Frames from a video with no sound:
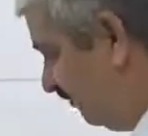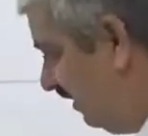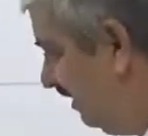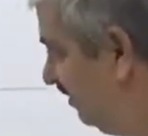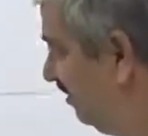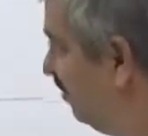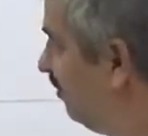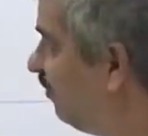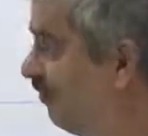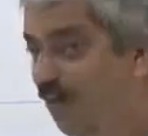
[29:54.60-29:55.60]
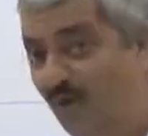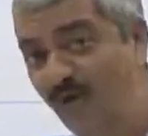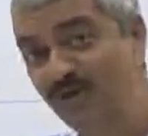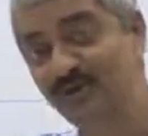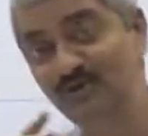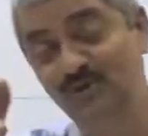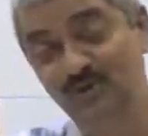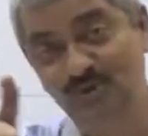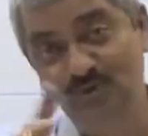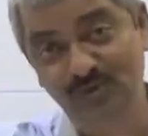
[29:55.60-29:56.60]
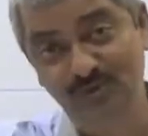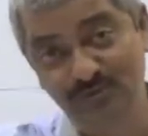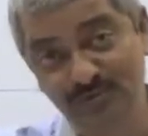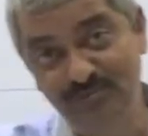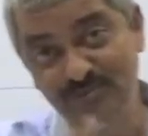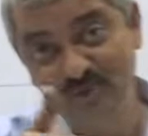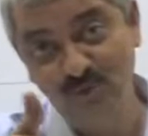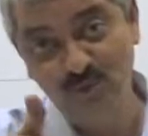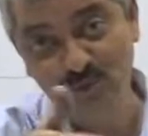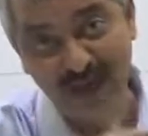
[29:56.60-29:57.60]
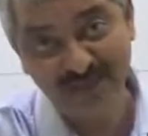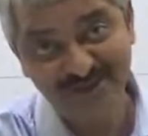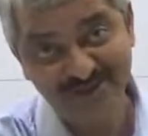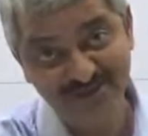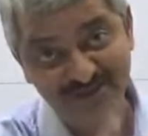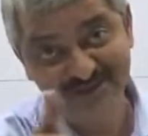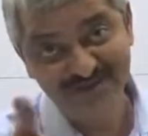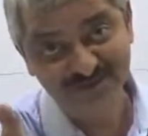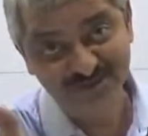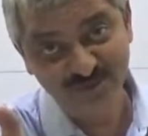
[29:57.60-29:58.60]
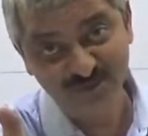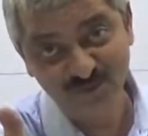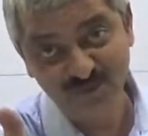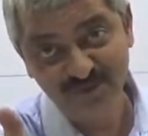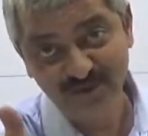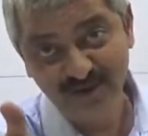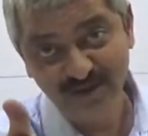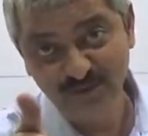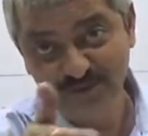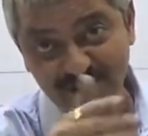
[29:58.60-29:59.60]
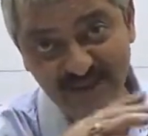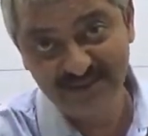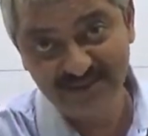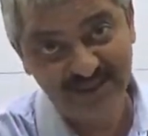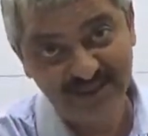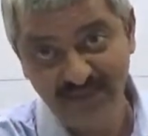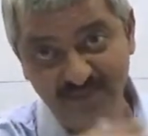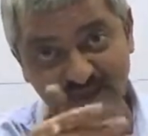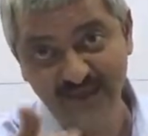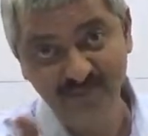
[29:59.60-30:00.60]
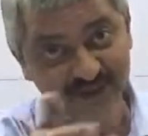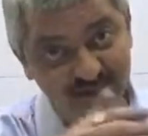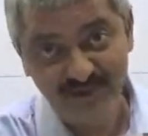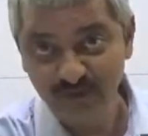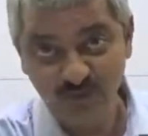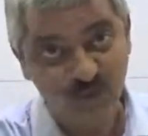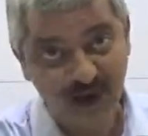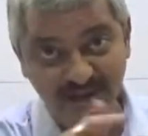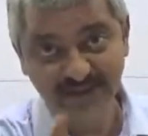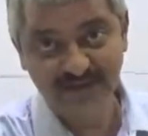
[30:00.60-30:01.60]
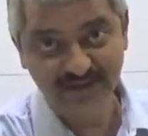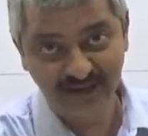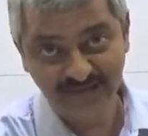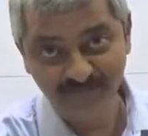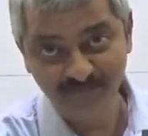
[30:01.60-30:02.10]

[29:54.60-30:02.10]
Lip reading: way. On 2 dimensions. So using a single variable you can't describe.